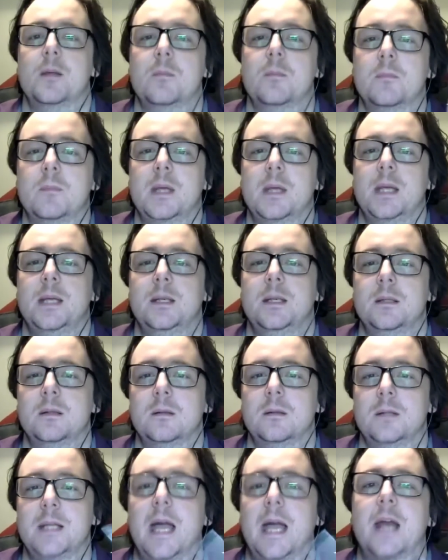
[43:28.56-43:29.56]
them
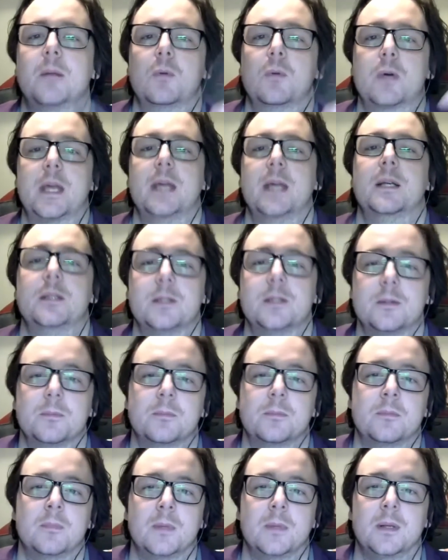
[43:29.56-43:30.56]
in the animal
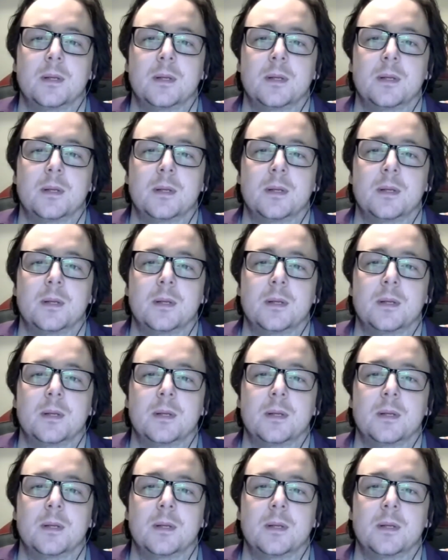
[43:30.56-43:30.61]
kingdom.